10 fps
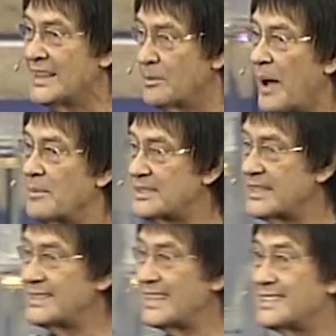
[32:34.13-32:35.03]
The Bible
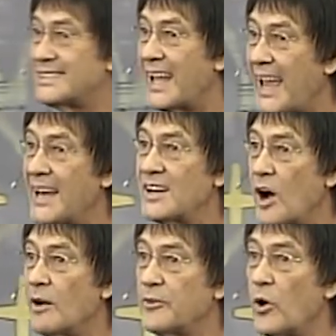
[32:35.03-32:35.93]
says it's the end
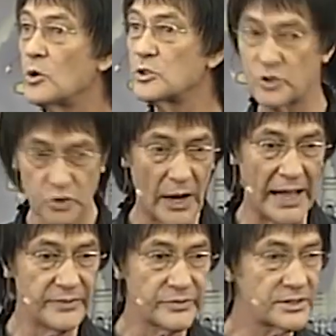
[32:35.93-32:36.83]
of all
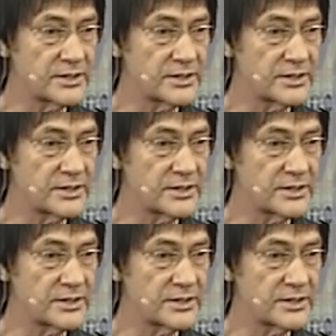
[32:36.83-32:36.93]
strife.